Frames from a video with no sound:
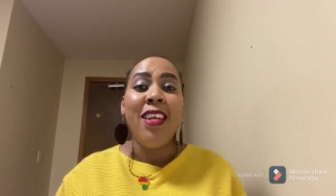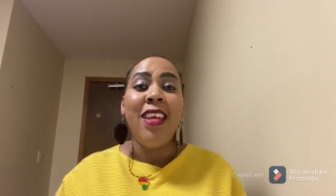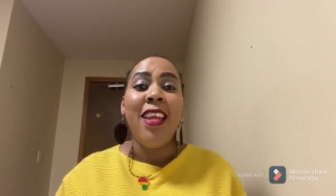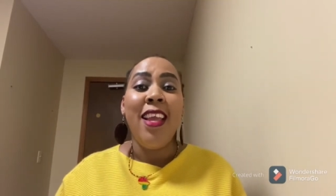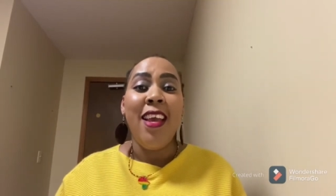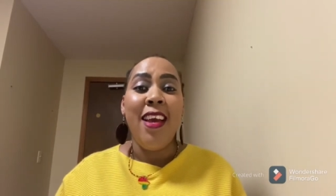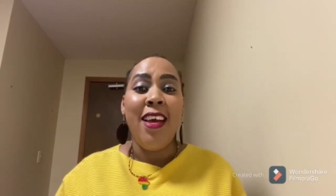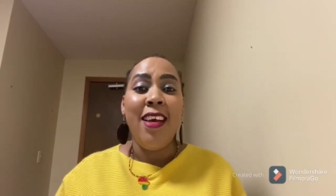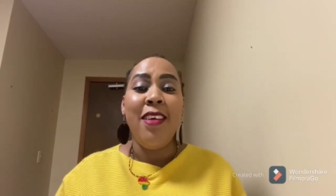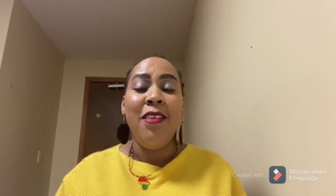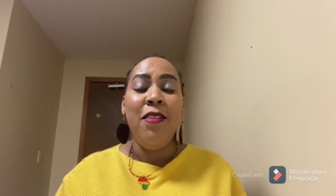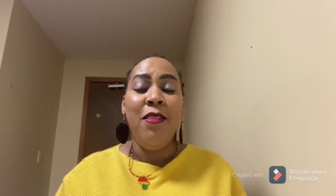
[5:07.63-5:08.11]

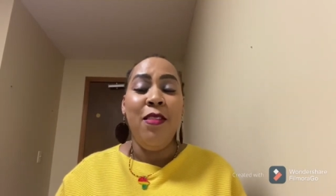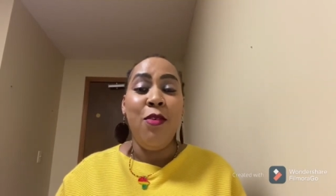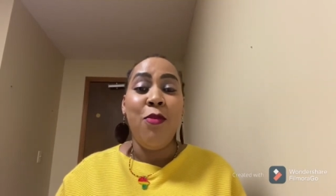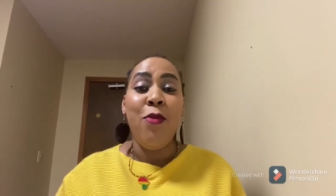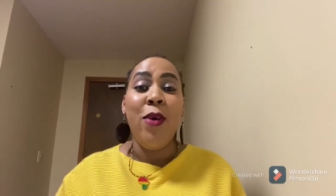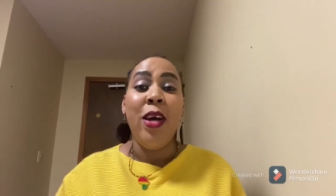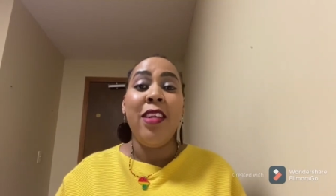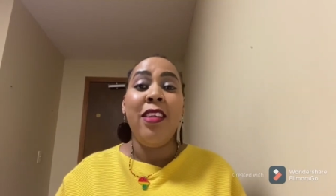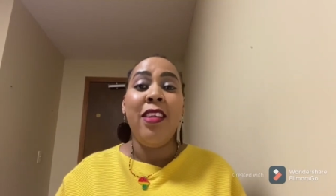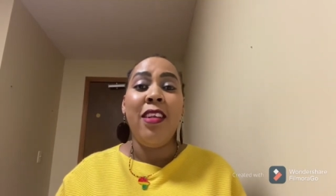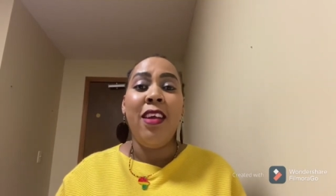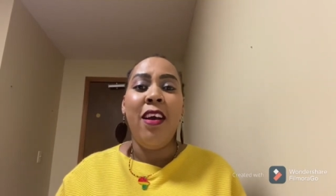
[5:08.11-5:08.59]
yeah, they
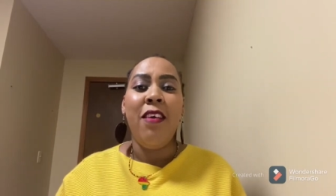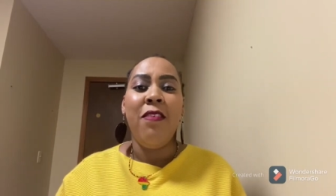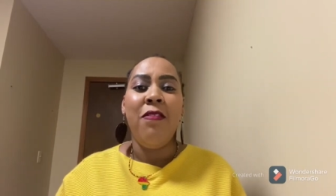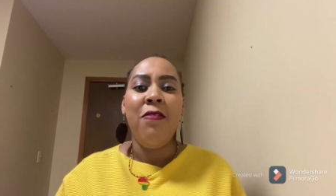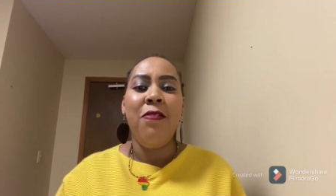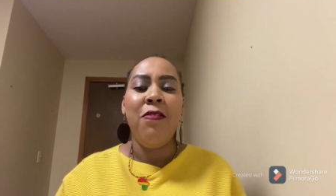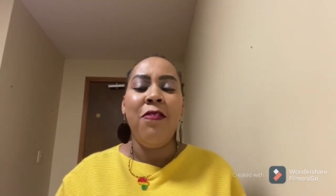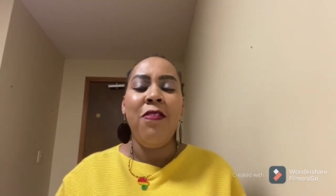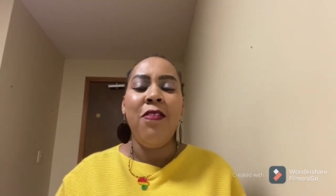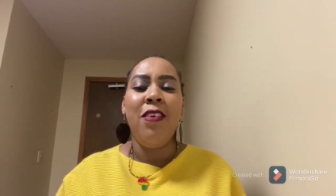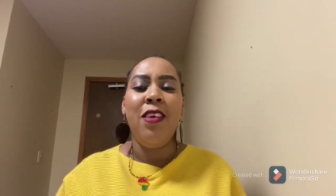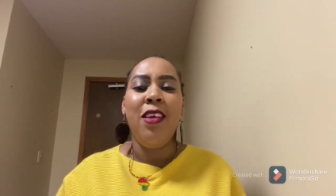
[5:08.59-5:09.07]
were tough.
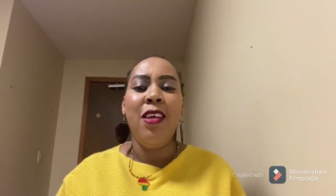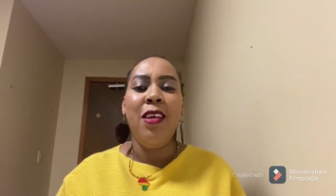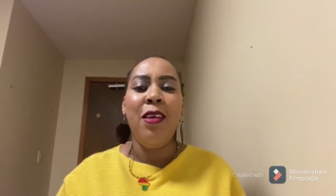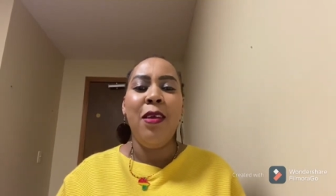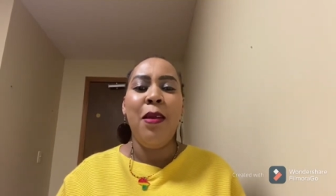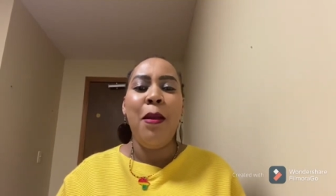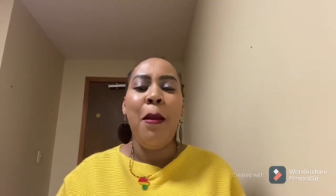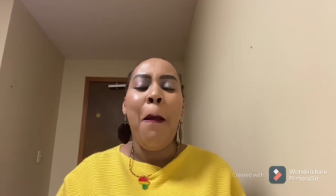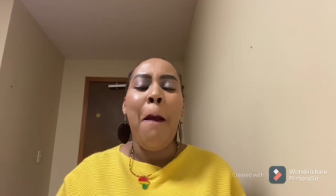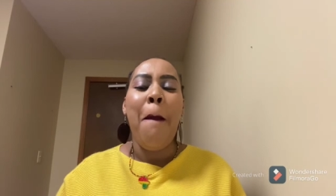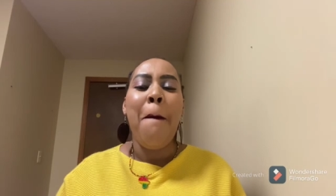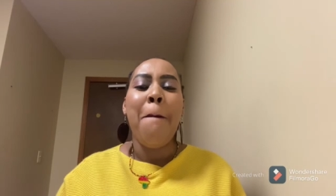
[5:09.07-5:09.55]

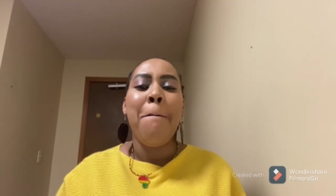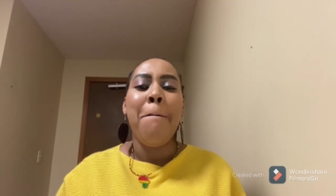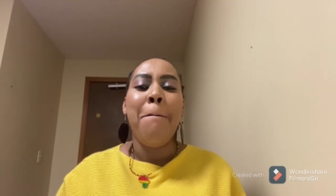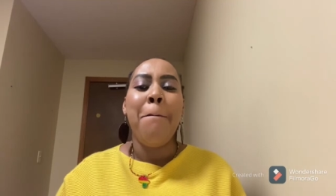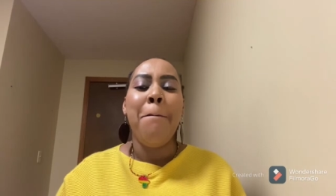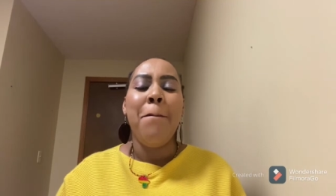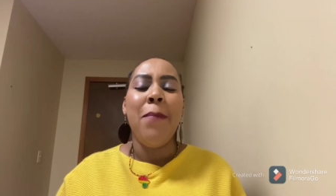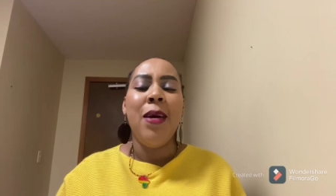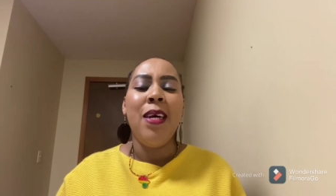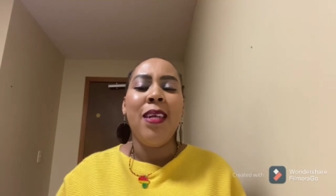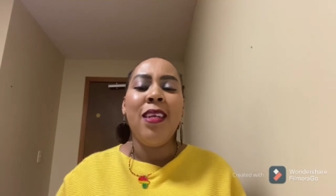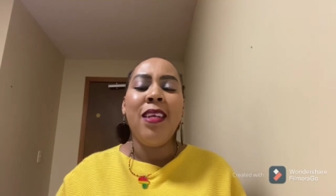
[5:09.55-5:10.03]

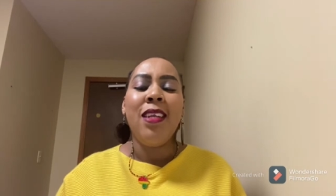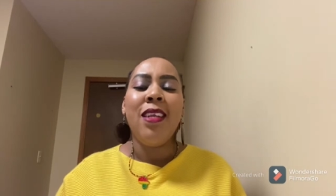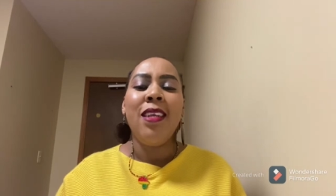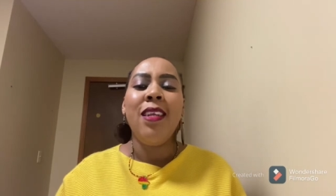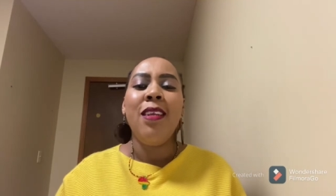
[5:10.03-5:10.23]
But